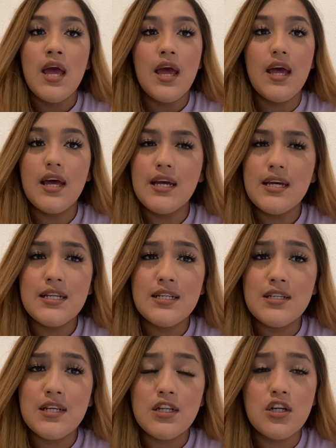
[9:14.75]

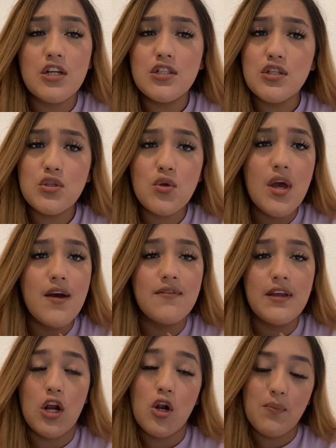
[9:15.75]
And in nursing school, you have
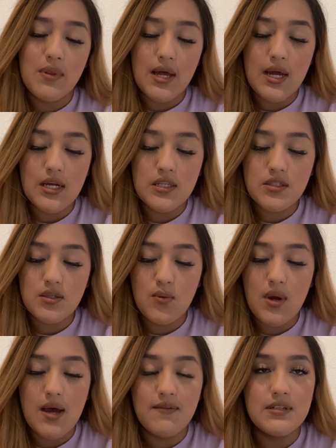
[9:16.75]
care plans, you
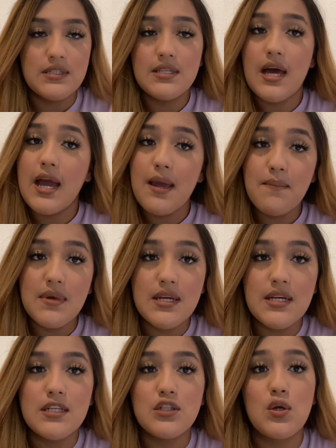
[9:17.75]
have
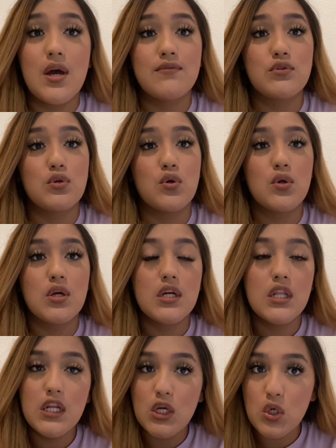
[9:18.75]
assignments, you have to go to
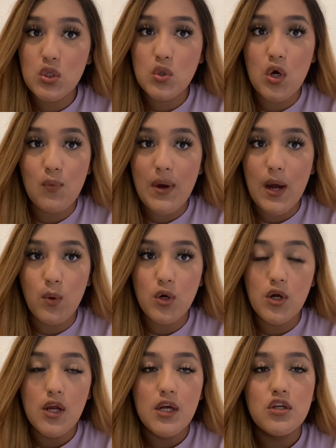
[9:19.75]
clinic, 12-hour
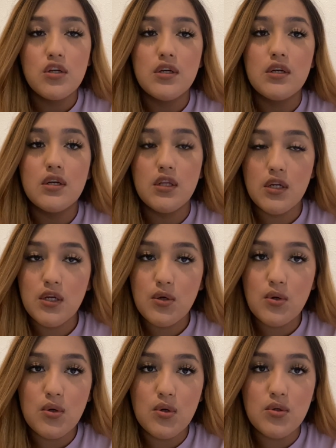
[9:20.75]

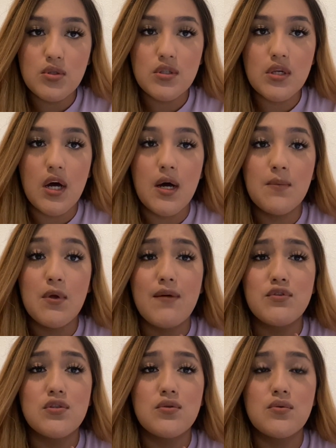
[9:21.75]
clinicals, you
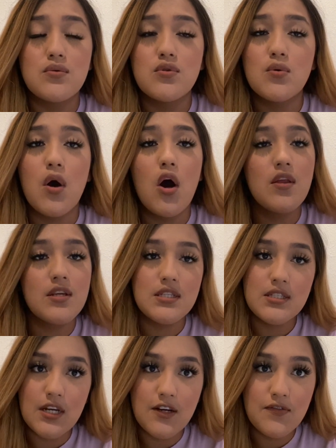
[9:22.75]
have to do all this
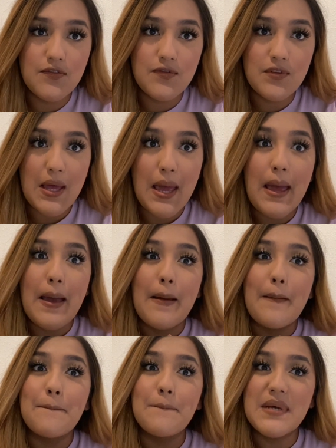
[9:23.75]
stuff
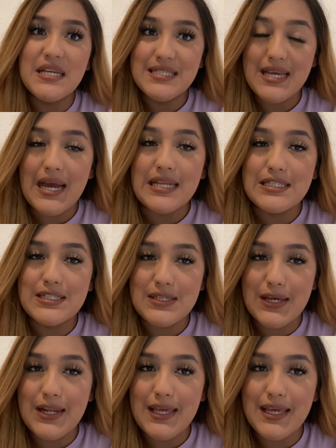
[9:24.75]
besides
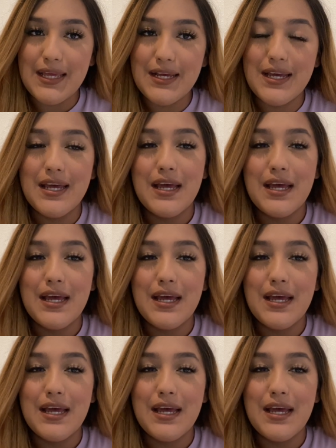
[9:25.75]
studying.